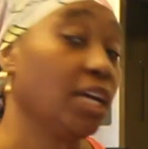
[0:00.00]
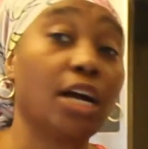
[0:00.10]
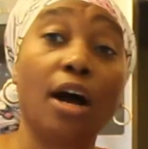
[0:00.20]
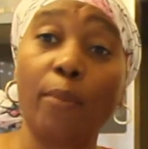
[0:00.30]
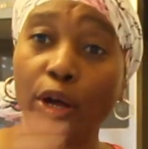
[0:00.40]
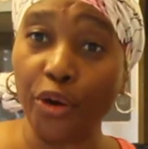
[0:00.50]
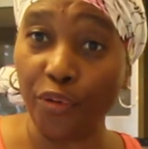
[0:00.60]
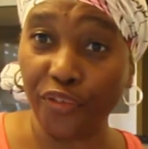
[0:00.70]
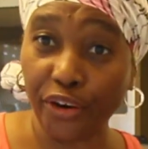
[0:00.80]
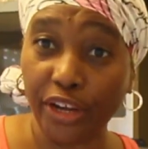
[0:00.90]
come on
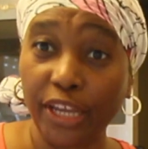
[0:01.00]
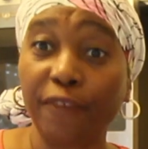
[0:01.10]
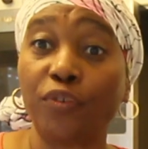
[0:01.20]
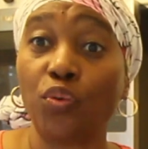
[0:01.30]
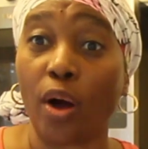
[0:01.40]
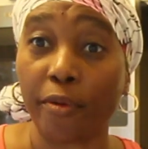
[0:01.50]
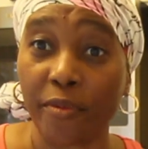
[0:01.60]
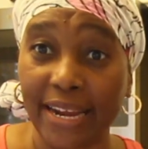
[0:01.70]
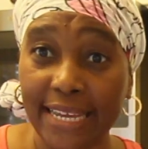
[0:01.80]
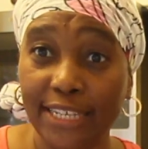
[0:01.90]
over if you are
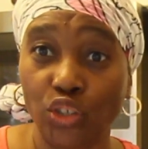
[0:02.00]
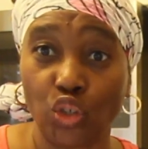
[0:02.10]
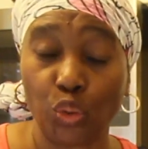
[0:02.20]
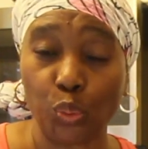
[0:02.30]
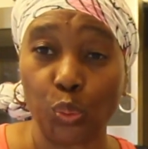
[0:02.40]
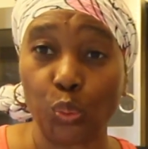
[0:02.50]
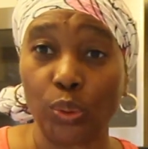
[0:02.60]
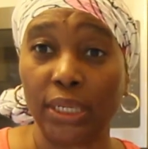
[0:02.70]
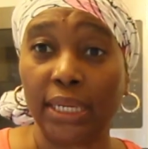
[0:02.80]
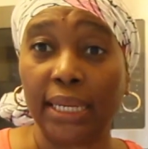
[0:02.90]
ready
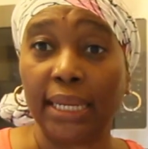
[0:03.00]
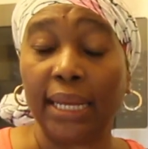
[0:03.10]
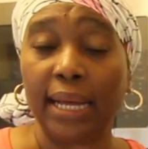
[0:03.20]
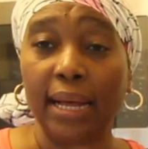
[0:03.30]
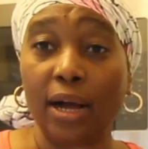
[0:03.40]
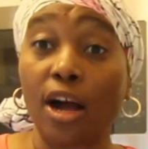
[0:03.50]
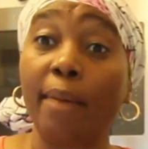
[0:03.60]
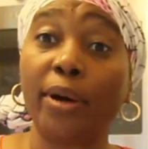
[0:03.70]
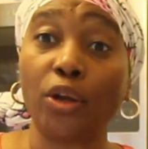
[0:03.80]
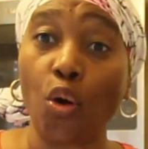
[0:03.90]
to
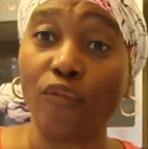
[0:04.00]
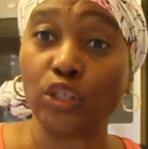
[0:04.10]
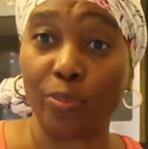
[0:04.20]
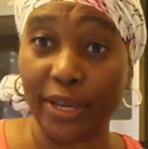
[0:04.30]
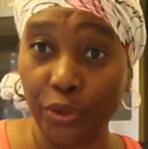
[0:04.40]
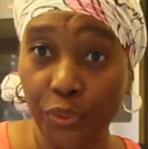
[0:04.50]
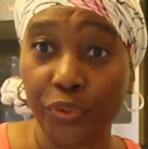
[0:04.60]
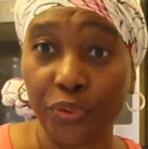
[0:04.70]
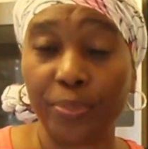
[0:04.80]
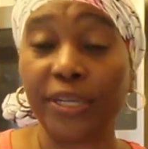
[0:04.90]
come on over to my new
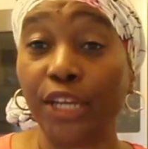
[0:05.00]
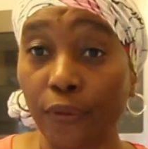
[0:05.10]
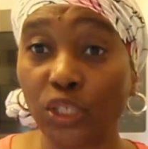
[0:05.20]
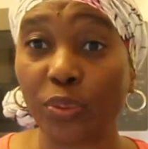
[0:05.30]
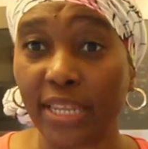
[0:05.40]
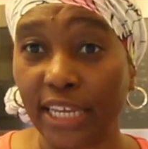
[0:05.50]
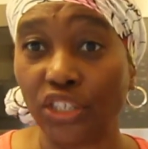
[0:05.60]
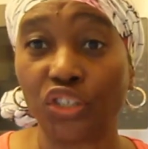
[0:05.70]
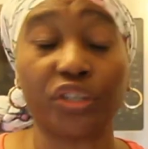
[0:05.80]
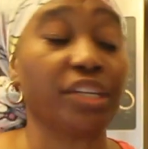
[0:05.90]
group, Nourish with
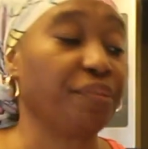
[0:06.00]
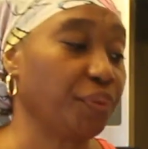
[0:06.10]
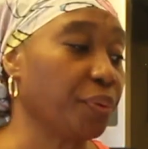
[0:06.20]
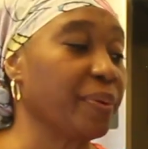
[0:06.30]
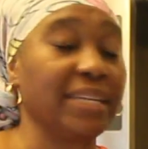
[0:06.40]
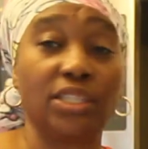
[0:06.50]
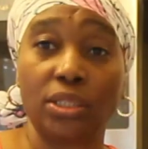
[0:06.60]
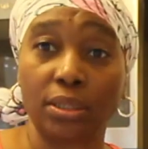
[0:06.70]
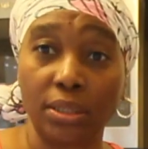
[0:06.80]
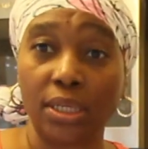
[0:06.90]
Nature. If you're ready
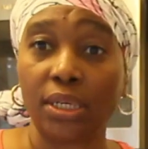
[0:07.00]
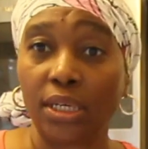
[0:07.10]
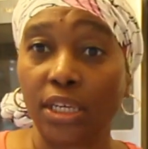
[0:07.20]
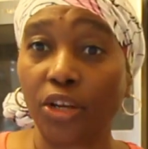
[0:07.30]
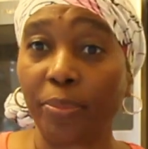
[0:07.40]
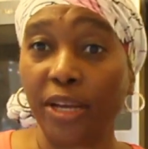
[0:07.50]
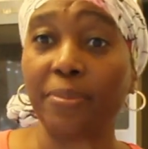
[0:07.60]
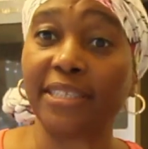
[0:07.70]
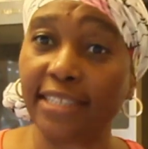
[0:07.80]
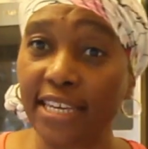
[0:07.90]
to, you know,
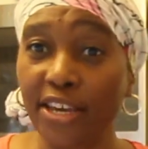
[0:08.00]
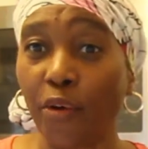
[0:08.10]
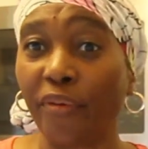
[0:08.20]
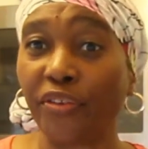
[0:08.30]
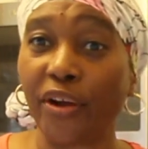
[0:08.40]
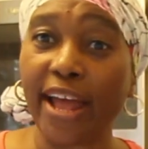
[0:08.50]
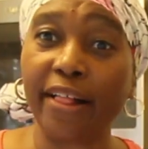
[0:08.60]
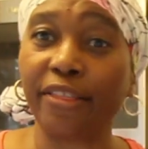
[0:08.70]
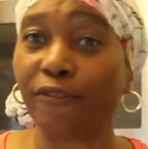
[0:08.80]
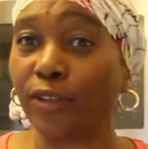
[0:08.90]
become the CEO of your
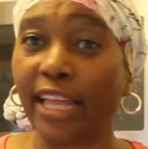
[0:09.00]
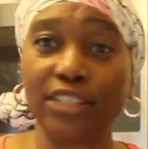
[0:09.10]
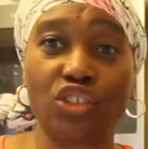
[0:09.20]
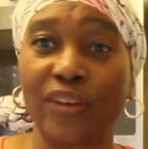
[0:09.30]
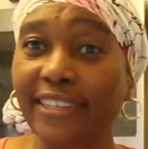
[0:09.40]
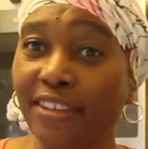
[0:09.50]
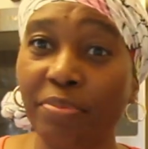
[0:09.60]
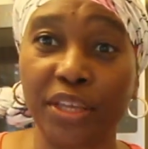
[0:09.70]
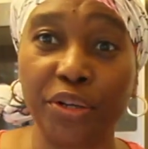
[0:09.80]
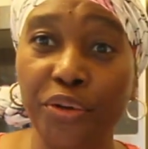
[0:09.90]
health, if you'd like to try
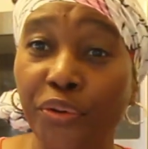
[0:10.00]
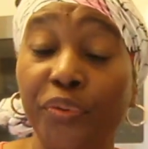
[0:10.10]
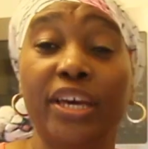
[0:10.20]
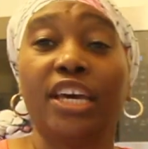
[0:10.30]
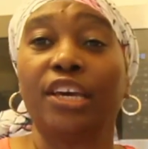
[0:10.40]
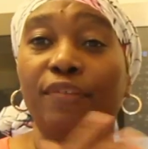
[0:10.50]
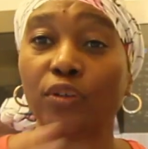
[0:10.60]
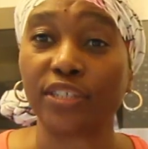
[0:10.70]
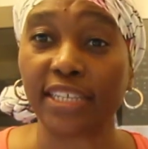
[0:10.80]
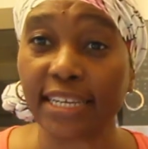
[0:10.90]
something new, if
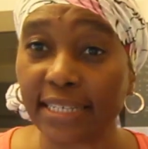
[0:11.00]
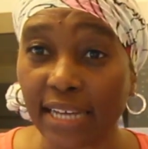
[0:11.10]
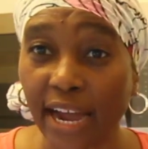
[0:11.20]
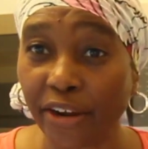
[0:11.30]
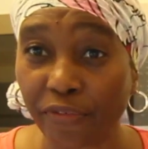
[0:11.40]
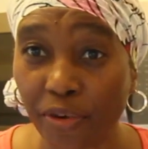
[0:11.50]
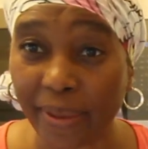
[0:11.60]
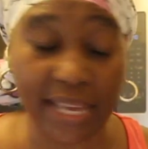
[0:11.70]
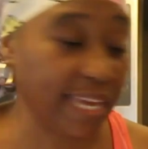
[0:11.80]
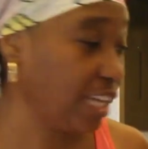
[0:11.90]
you're sick and tired of your
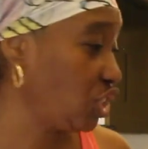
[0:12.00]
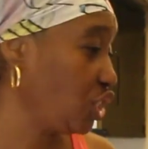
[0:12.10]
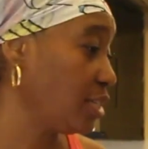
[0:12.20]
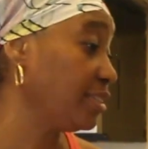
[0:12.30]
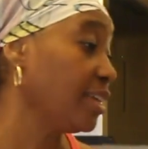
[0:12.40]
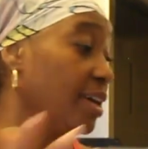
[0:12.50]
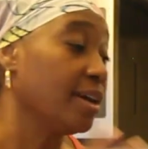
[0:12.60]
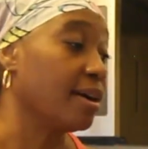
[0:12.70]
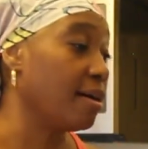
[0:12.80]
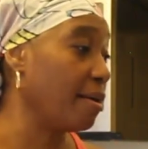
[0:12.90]
medications,
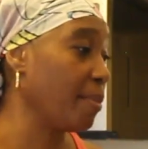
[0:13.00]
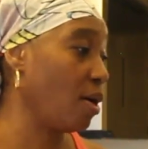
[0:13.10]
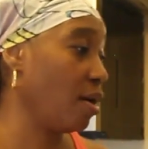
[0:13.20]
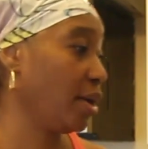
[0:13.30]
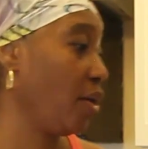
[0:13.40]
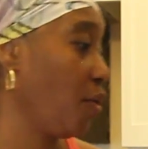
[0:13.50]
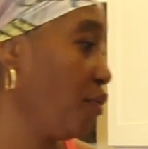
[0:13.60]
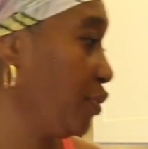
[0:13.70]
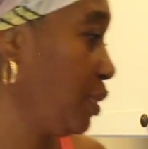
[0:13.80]
come on over.